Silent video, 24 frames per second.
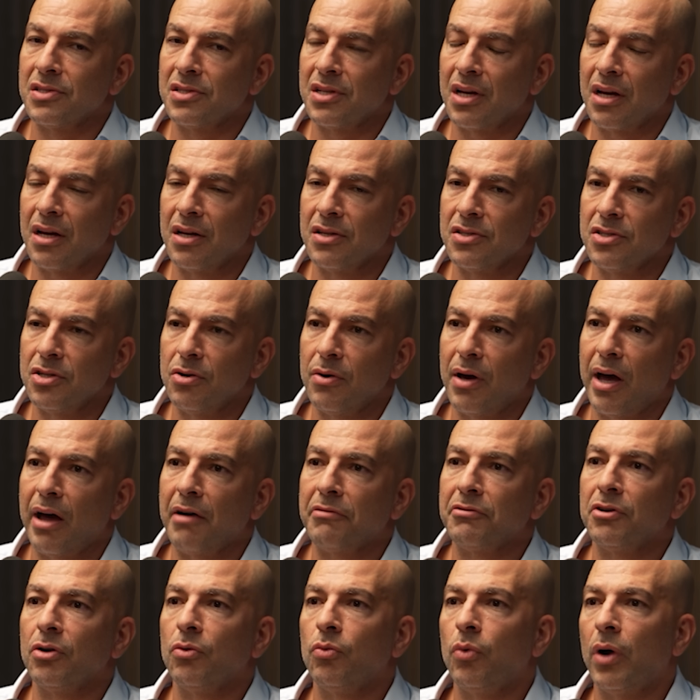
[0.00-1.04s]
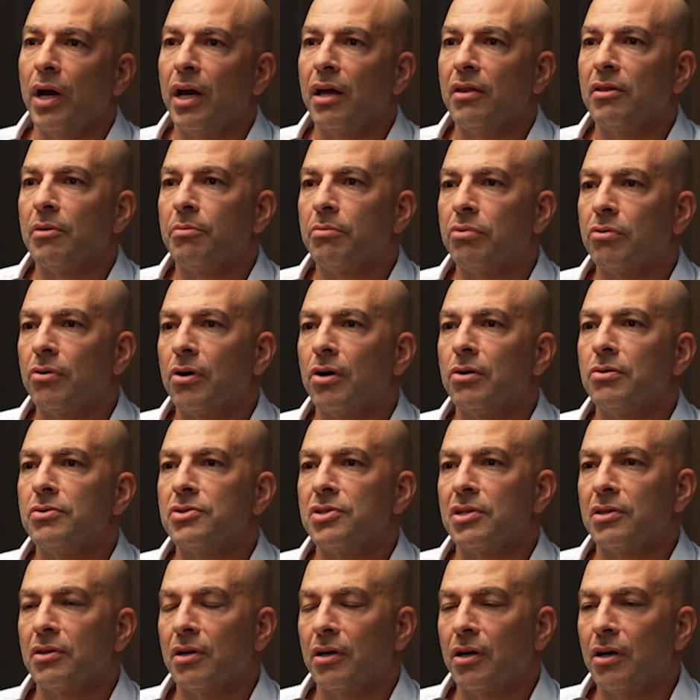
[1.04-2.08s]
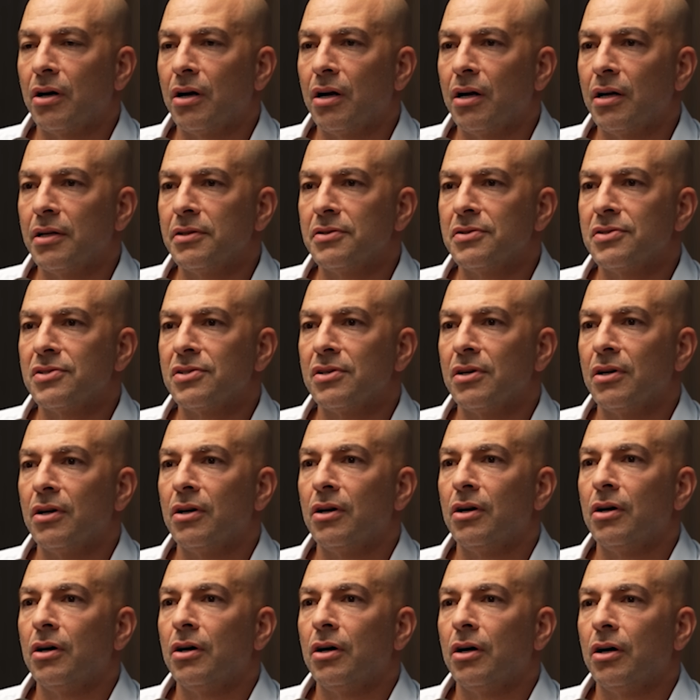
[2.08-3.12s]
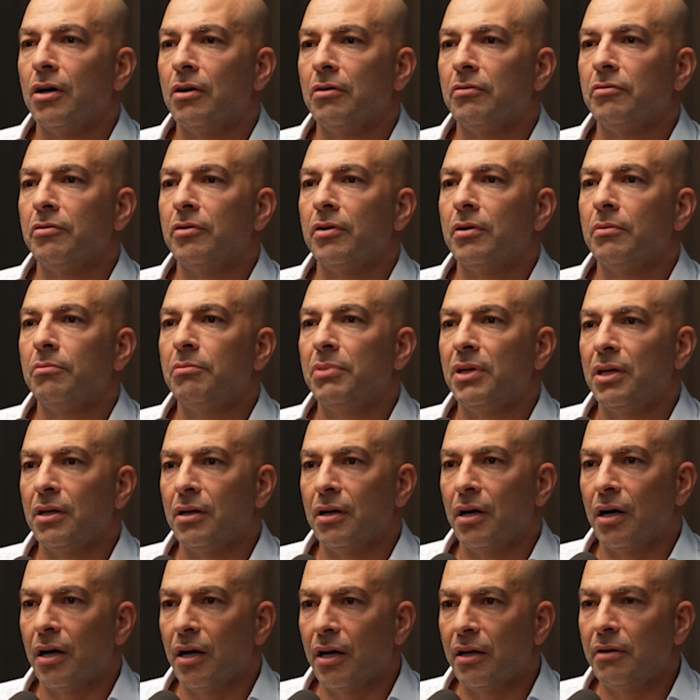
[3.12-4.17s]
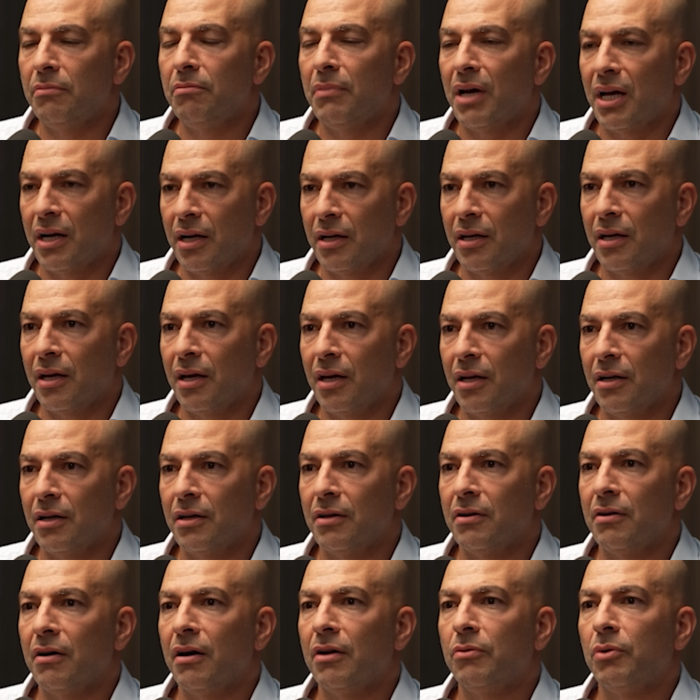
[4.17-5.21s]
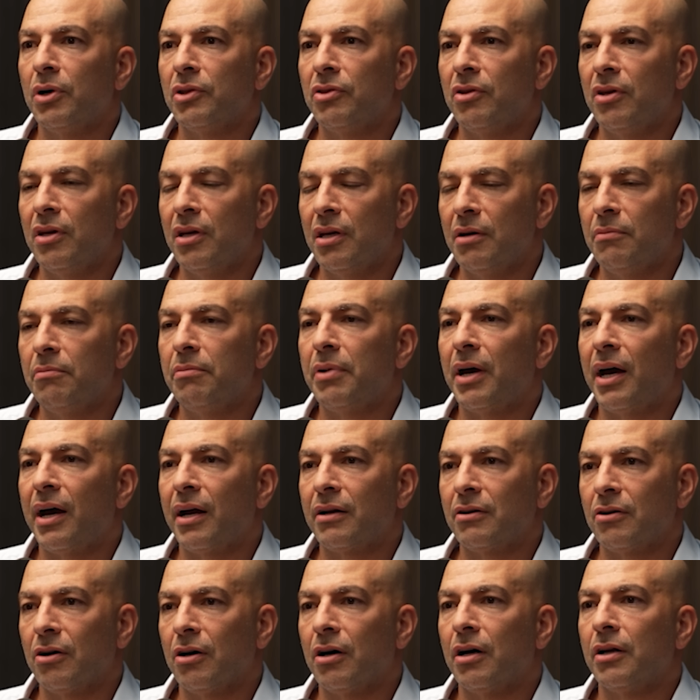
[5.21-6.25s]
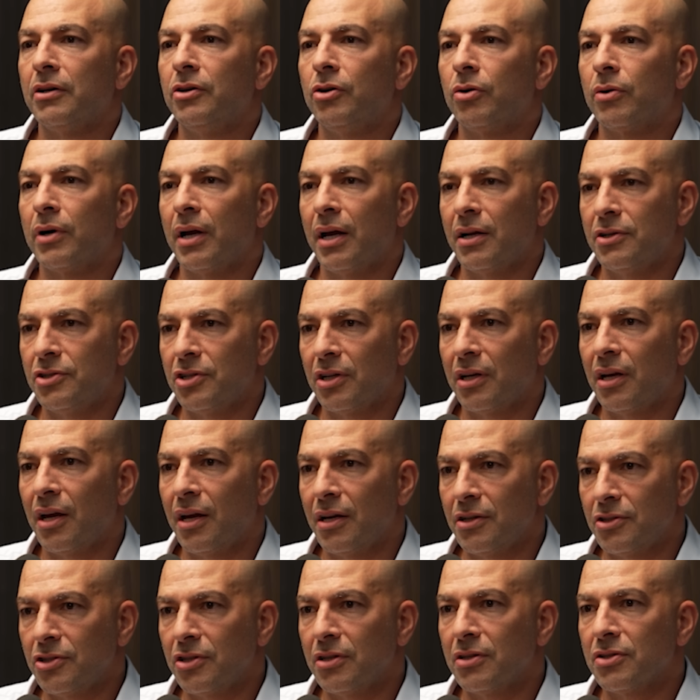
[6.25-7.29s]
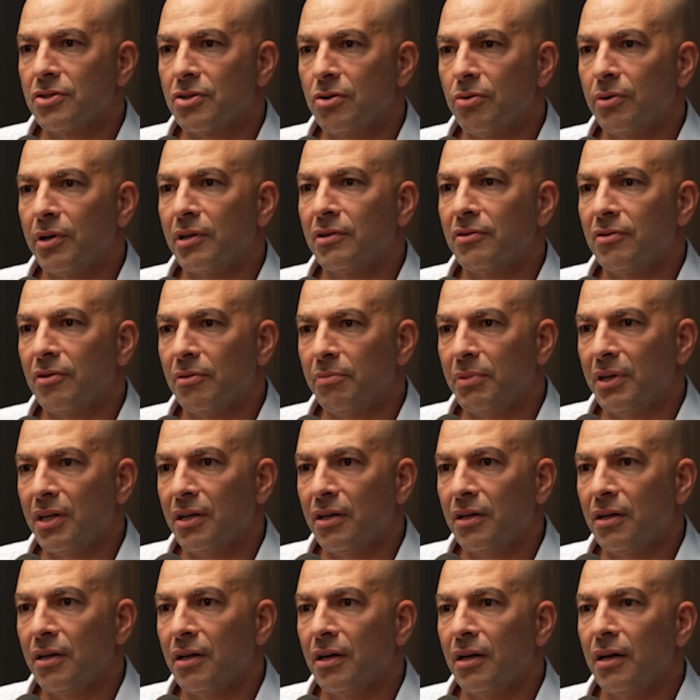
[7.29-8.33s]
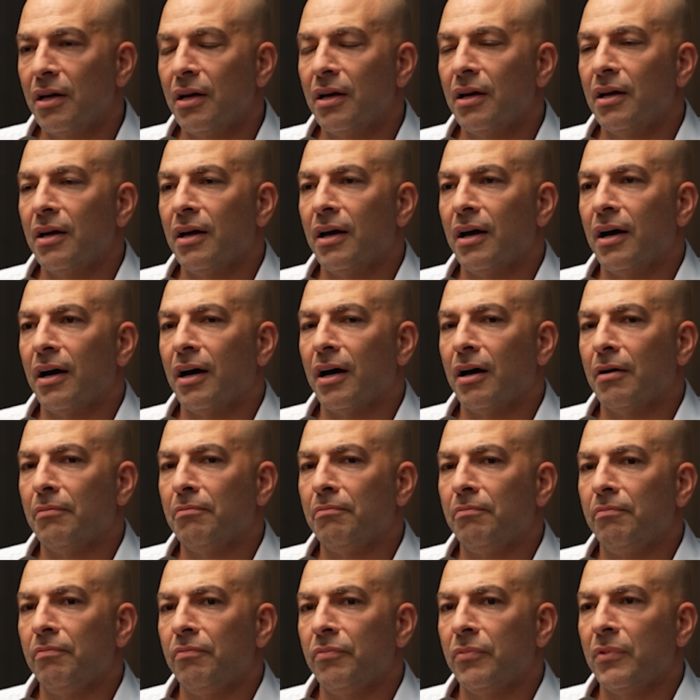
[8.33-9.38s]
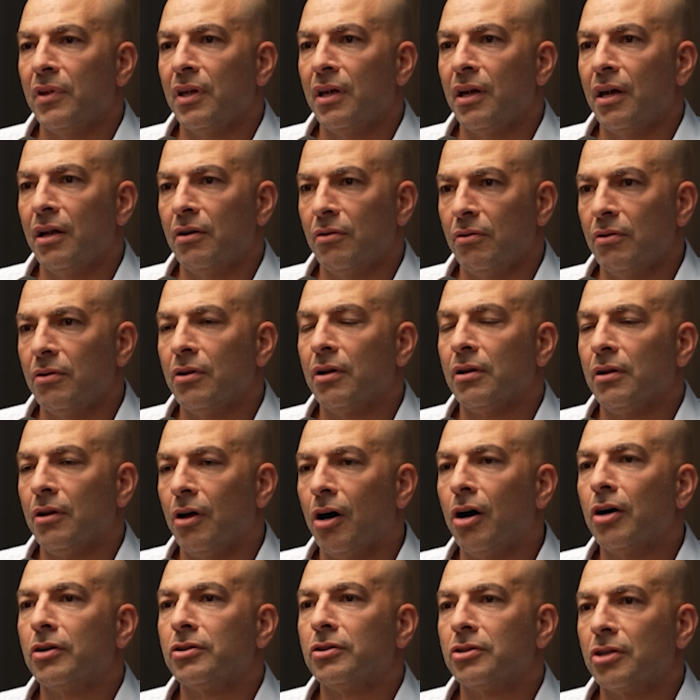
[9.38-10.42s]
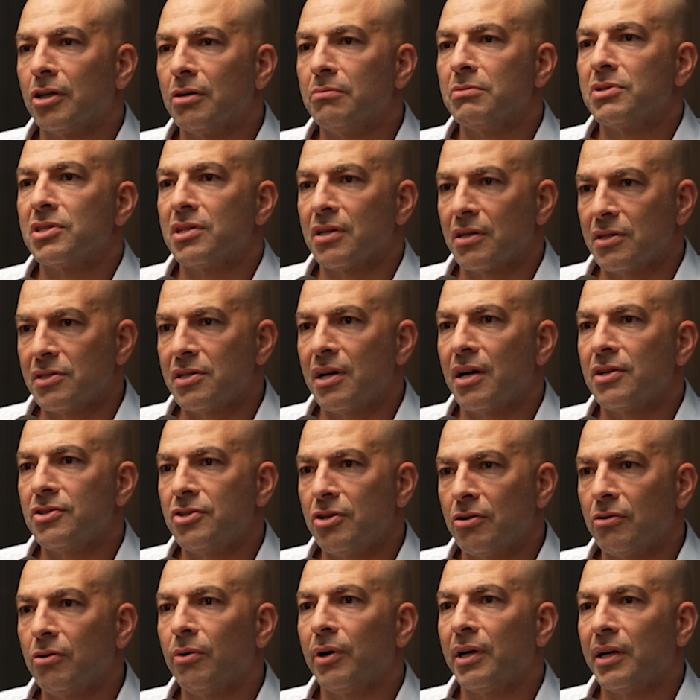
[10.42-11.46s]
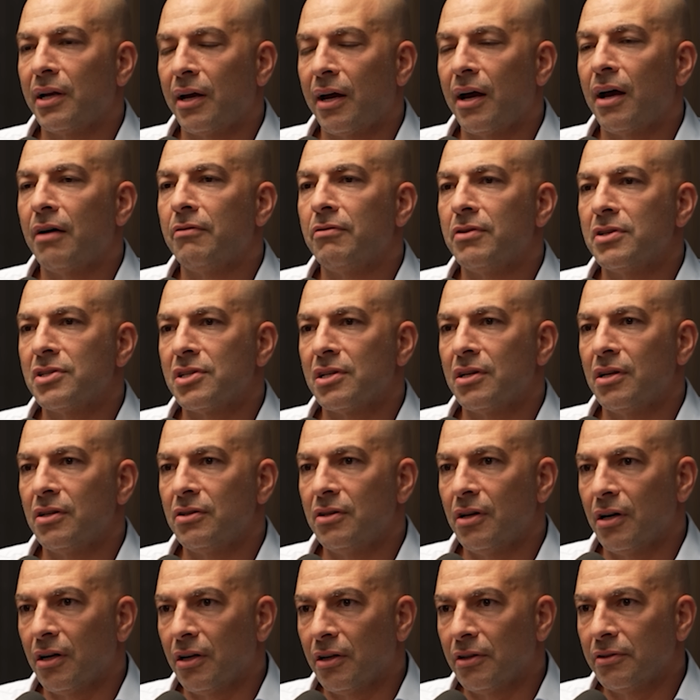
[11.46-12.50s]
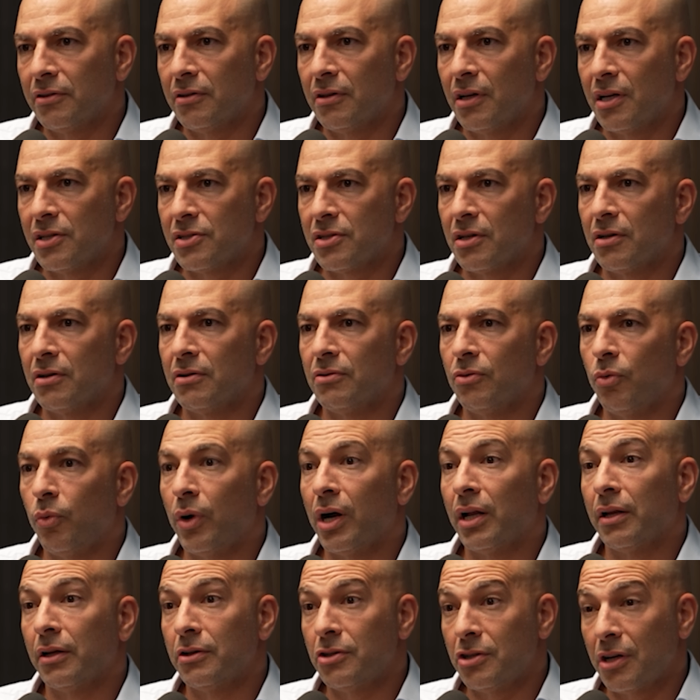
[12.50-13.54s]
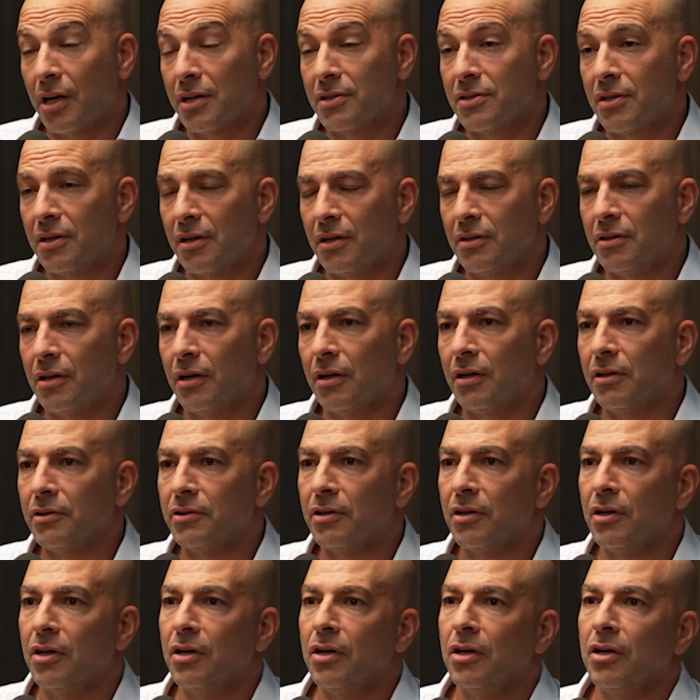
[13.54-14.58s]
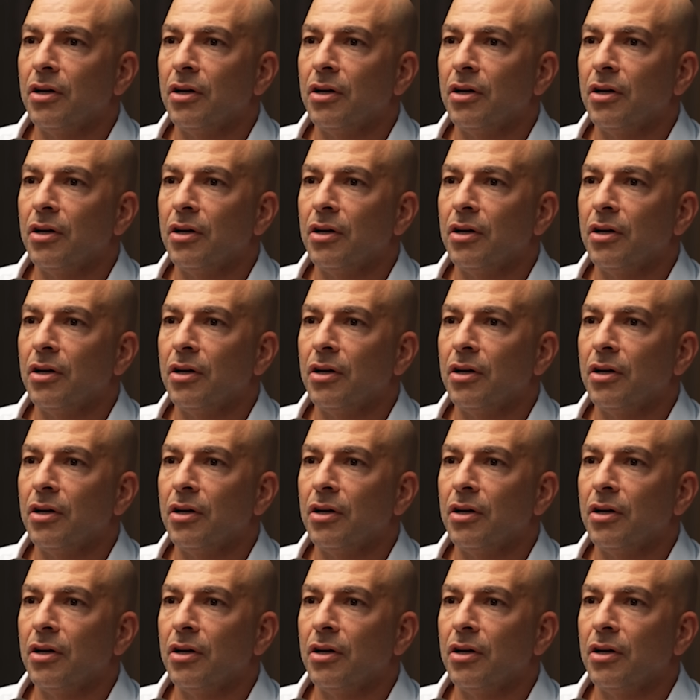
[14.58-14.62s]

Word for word: that says you have to weigh the pros and the cons of being unmedicated and what the impact on your education is going to be. Um, and the long-term success you're going to have as an adult, as a well-adjusted adult,